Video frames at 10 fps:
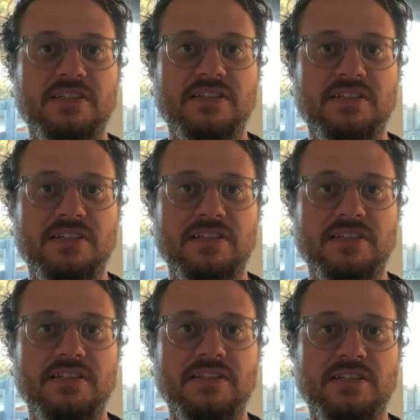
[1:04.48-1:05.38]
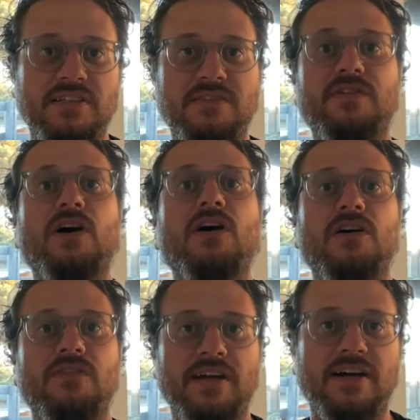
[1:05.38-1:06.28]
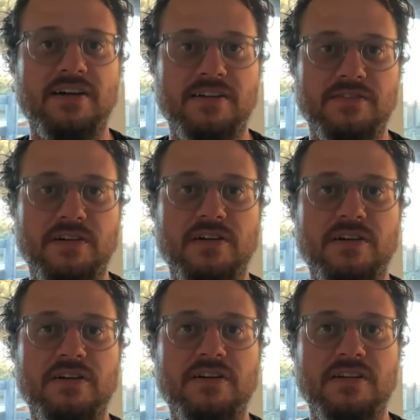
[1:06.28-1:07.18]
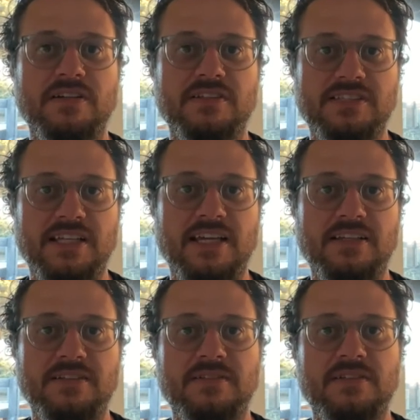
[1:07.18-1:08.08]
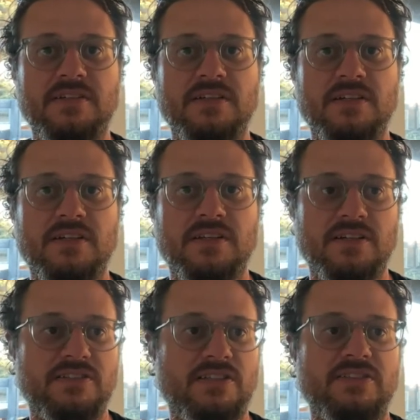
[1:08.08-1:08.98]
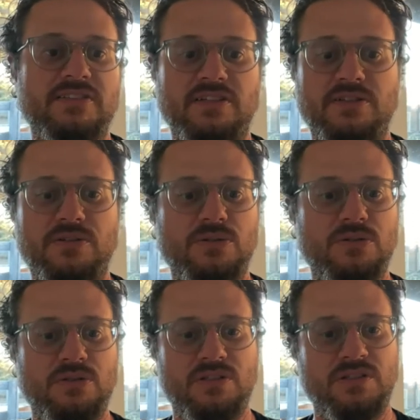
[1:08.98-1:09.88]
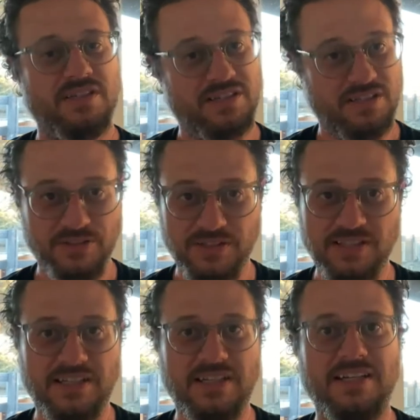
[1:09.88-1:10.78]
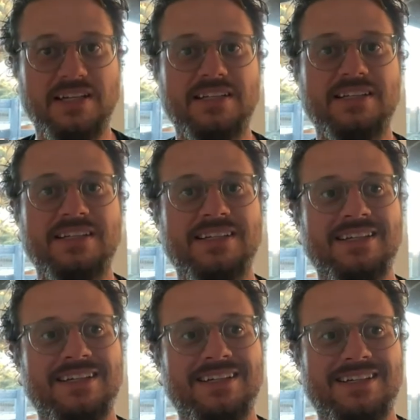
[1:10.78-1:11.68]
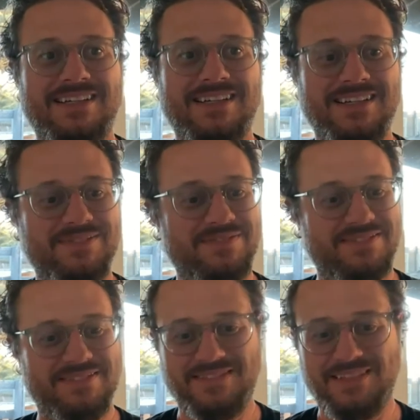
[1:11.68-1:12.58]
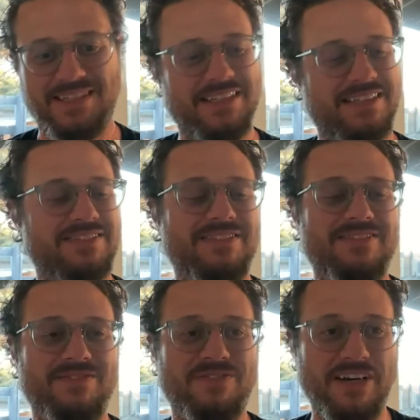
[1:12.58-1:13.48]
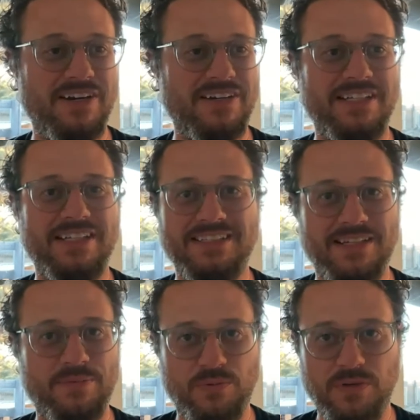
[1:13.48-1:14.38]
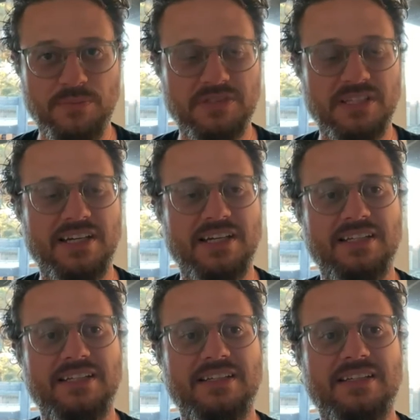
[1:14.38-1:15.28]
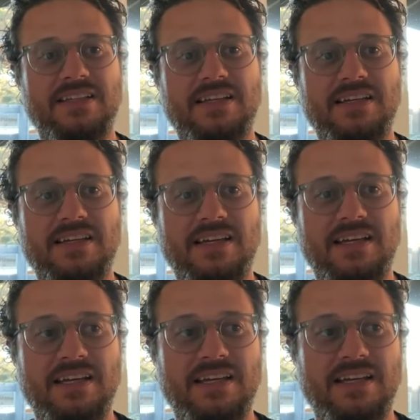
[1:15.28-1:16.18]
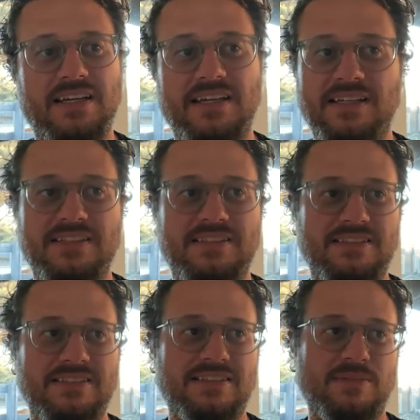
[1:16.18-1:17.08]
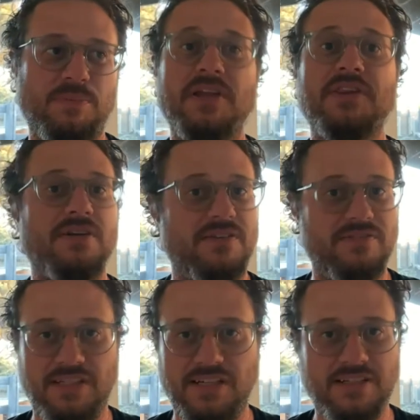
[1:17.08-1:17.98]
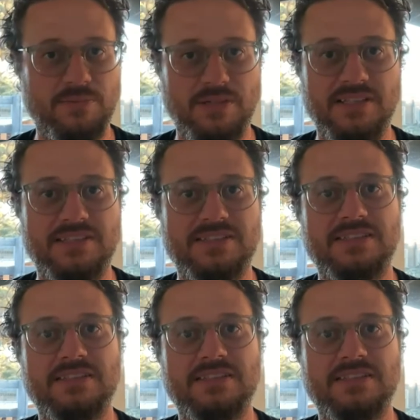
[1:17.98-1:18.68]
could evolve out of our current state. There's also a clothing line, uh, a very in depth website, and a plethora of documents